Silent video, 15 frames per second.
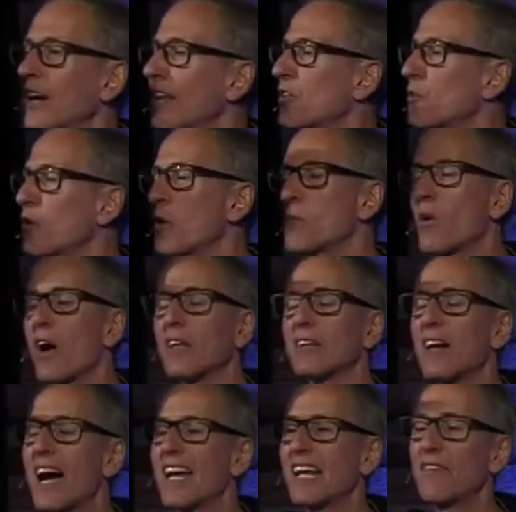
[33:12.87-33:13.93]
in the room or
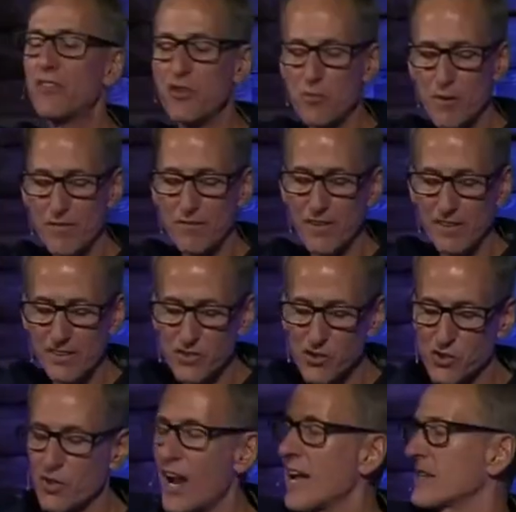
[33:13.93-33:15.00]
online, if you've been feeling
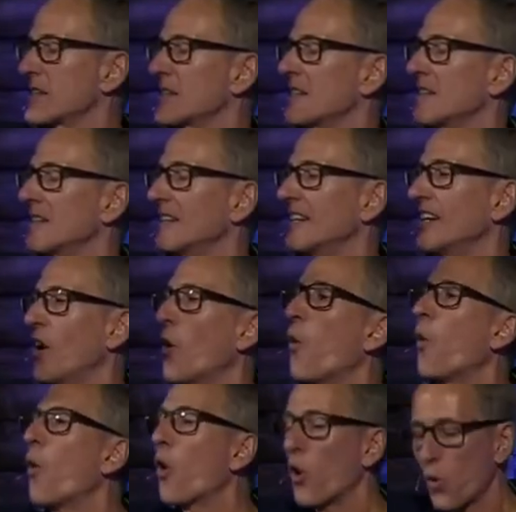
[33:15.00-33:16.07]
stress
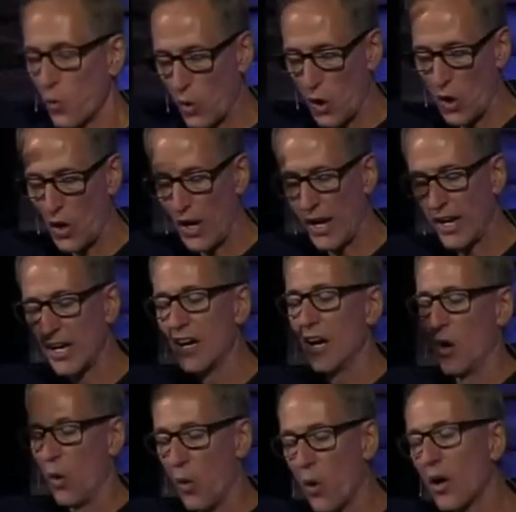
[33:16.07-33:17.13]
or worry
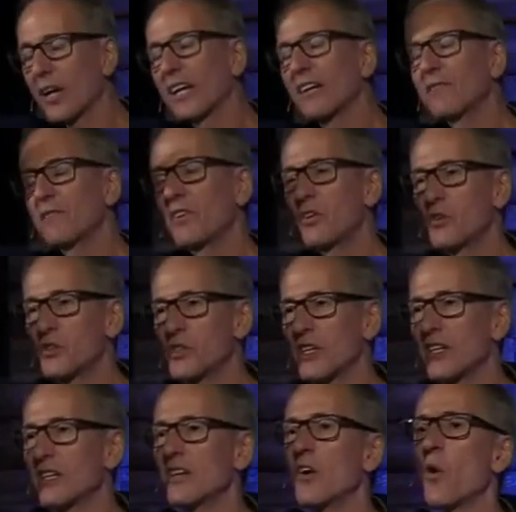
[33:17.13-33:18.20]
or
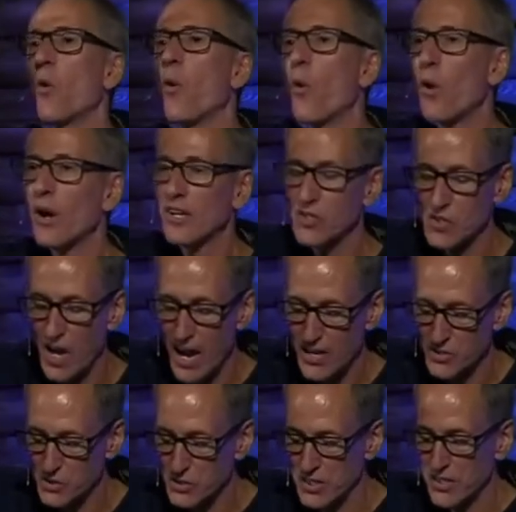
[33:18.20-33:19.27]
confusion or
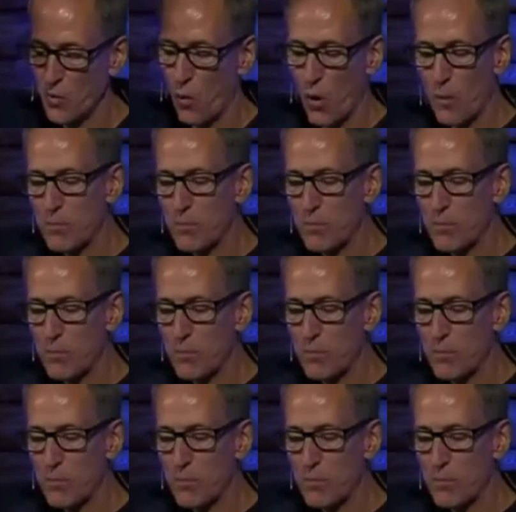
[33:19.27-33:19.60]
exhaustion or